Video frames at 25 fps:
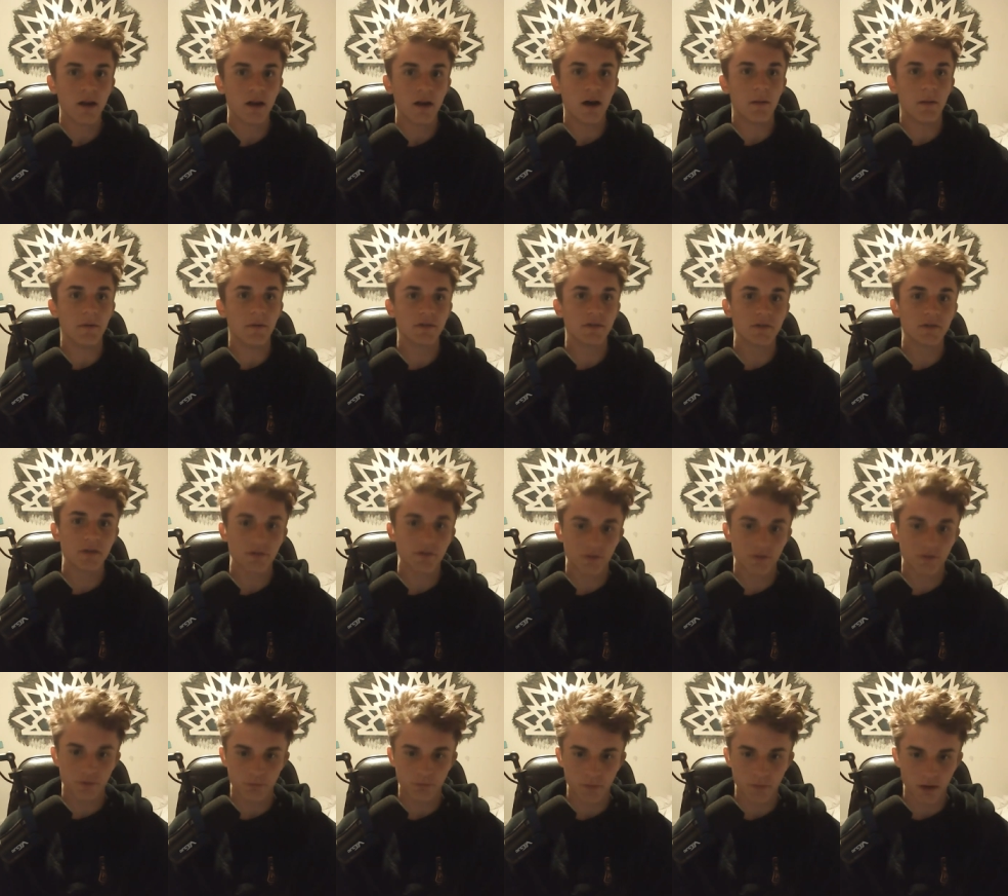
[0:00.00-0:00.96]
I'm gonna do
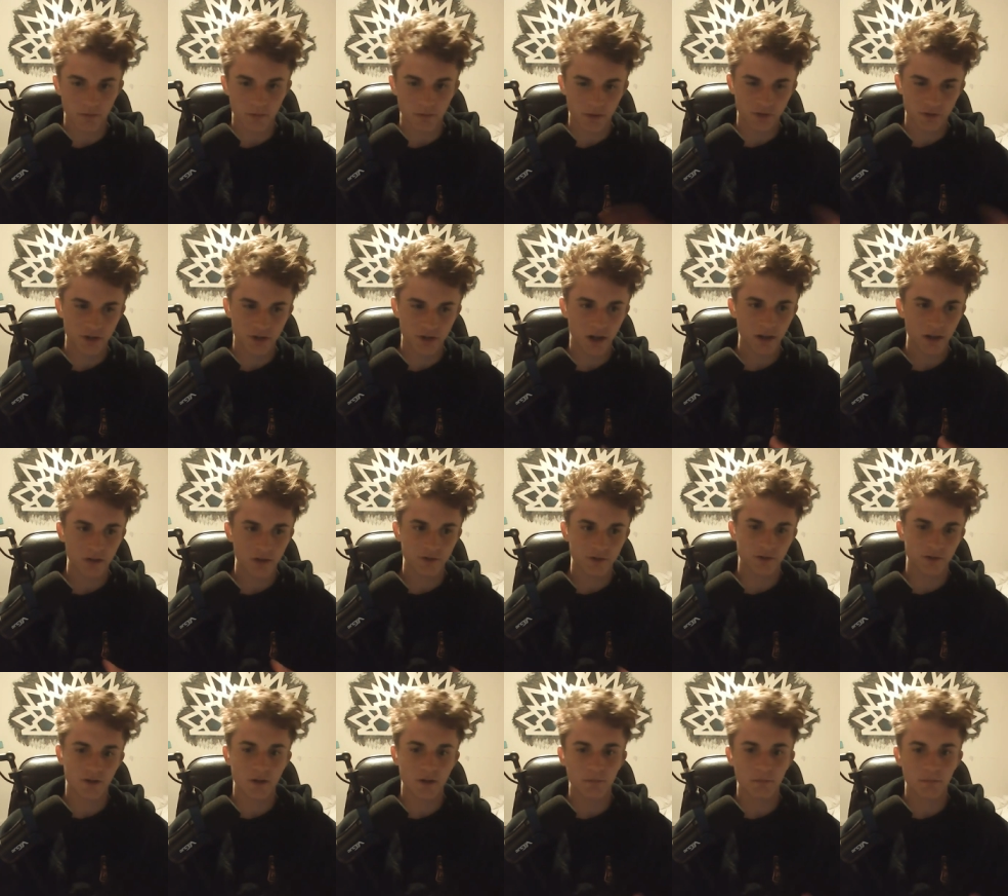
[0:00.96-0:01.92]
this challenge
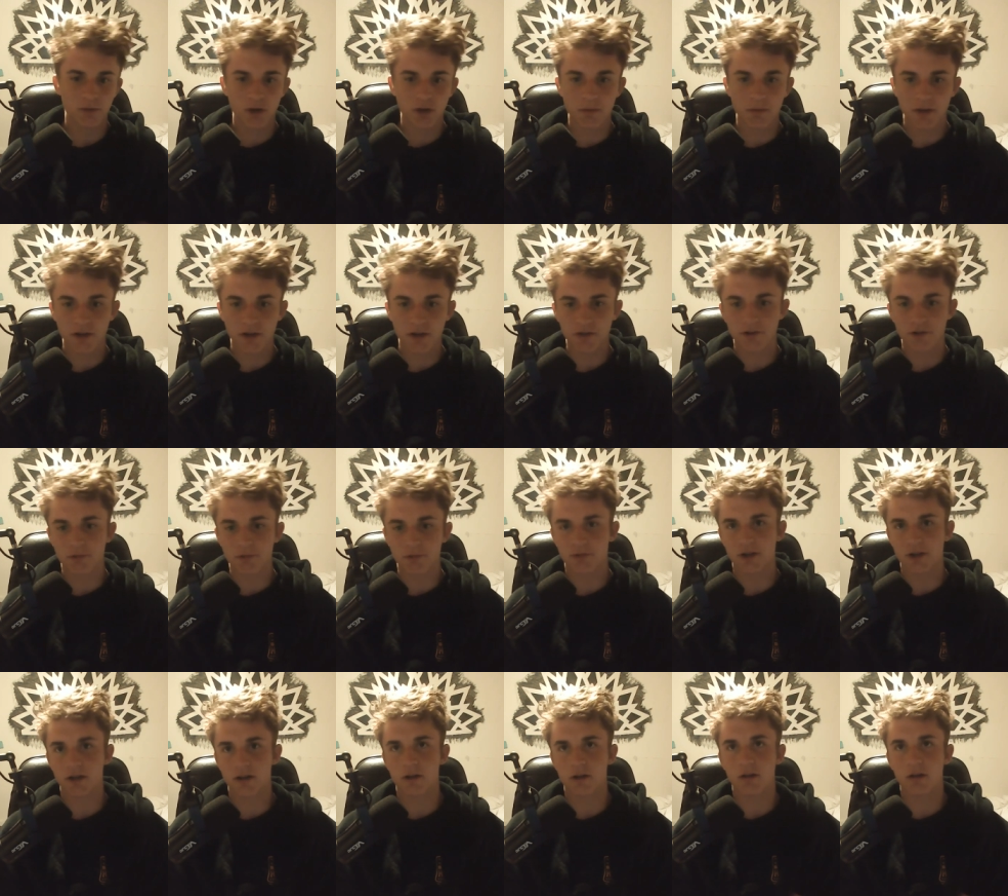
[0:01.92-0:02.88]
that's gonna blow up my YouTube
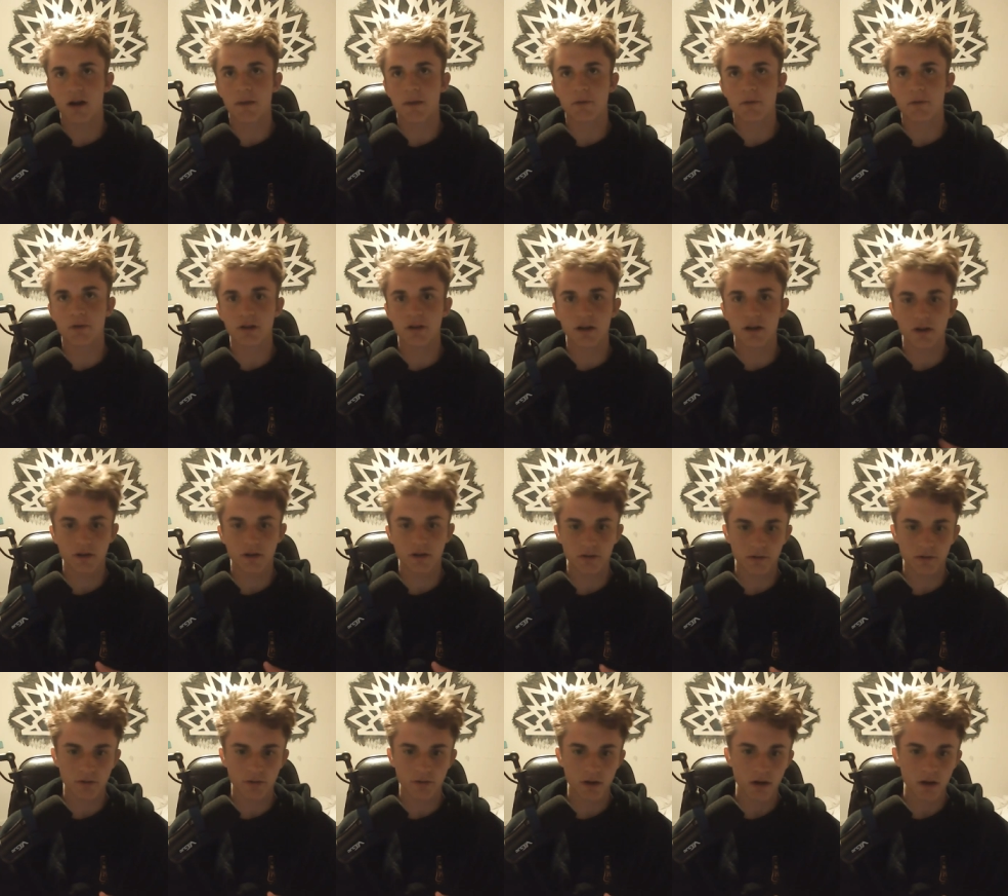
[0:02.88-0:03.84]
channel. I'm gonna
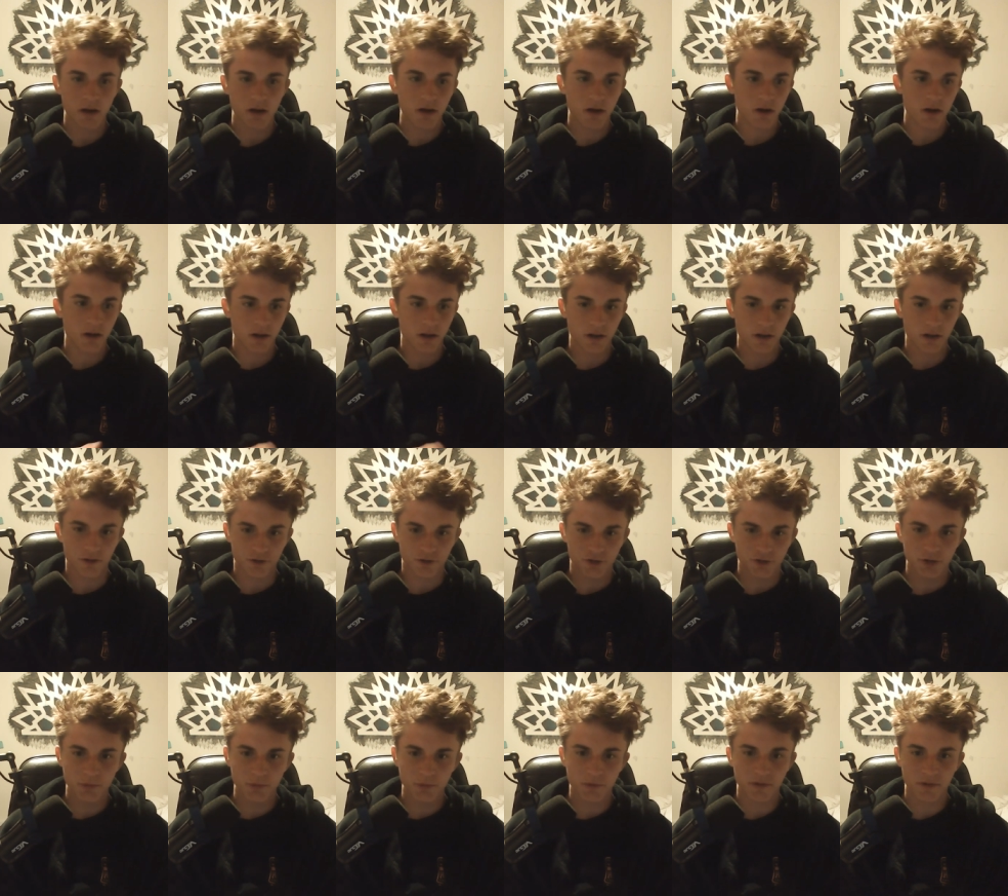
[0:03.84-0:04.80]
go get a
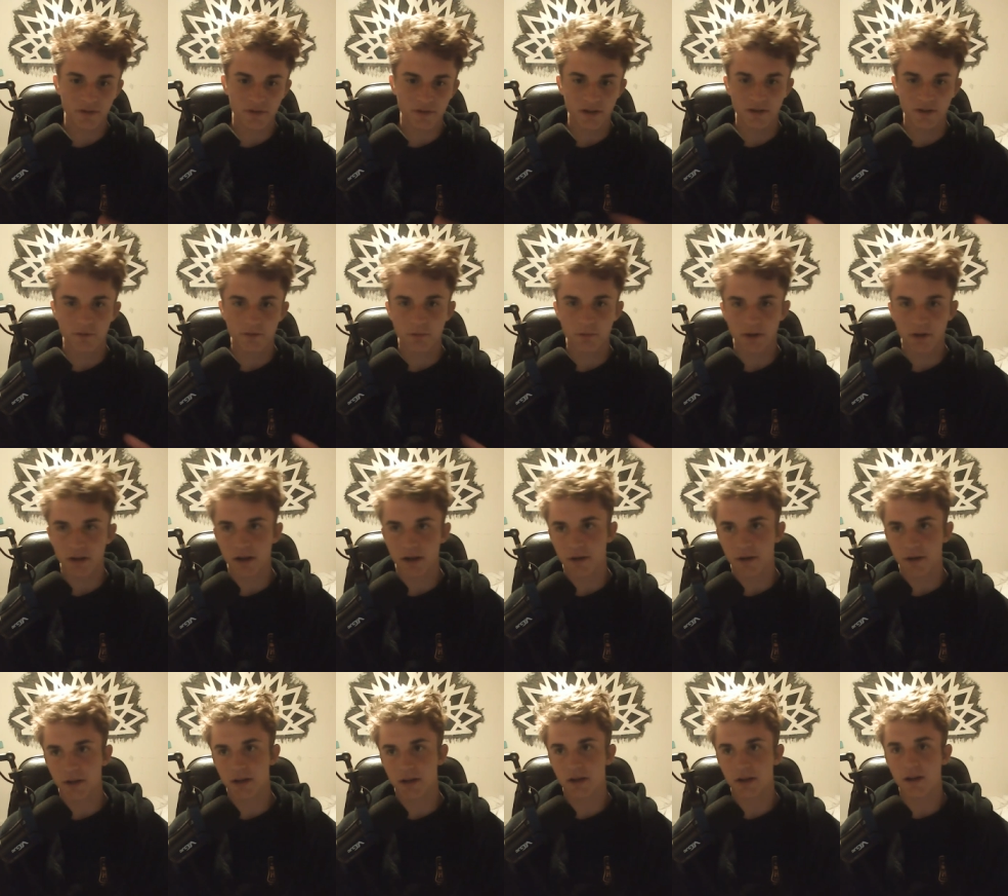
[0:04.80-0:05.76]
super intense
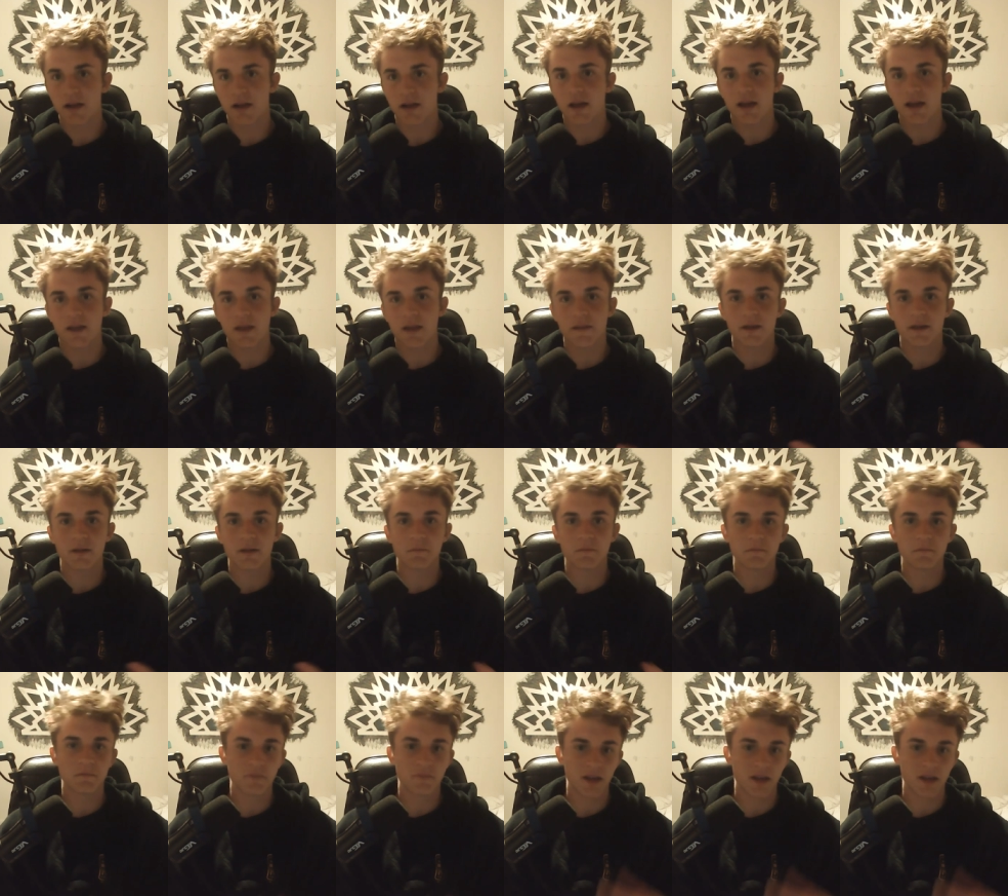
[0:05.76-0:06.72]
workout in and
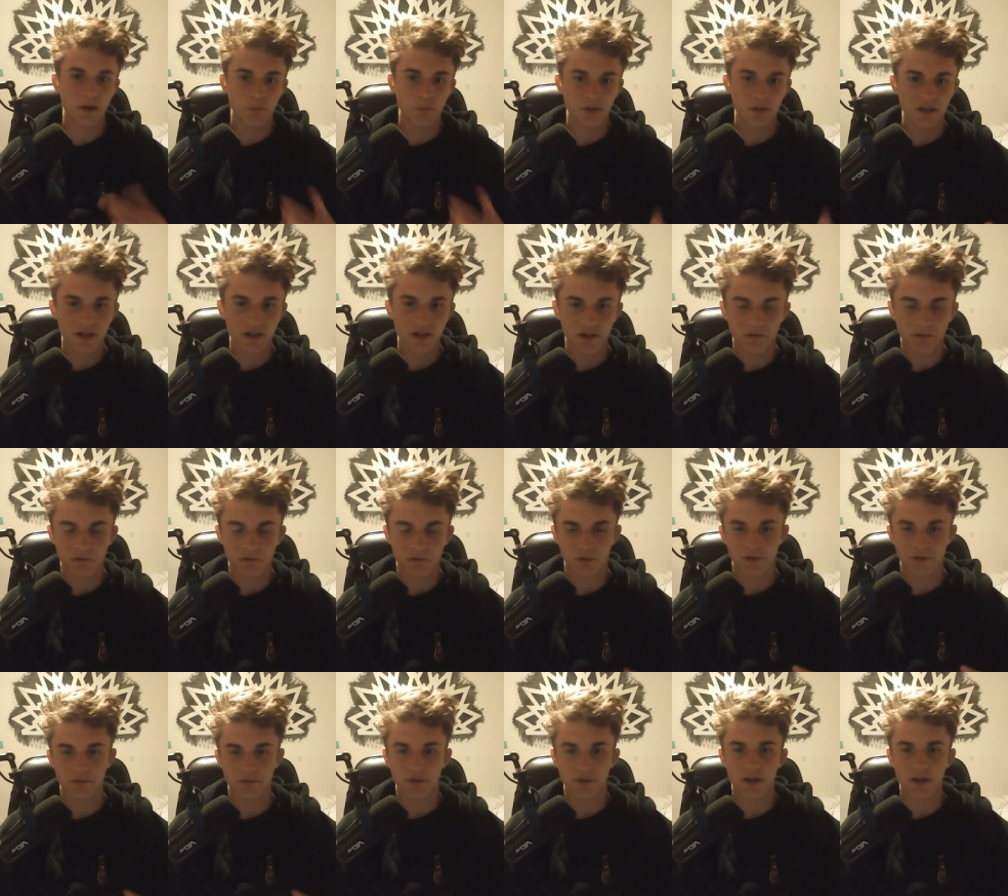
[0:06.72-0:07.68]
then that weekend
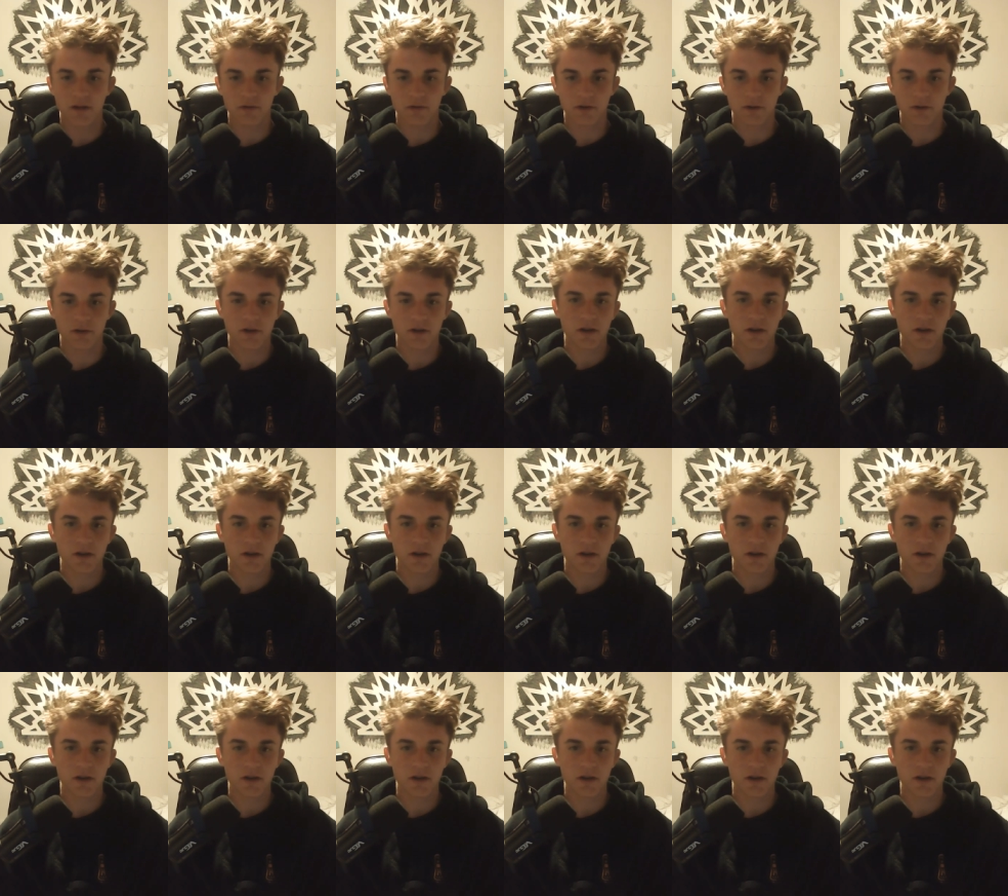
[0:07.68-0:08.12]
rolls around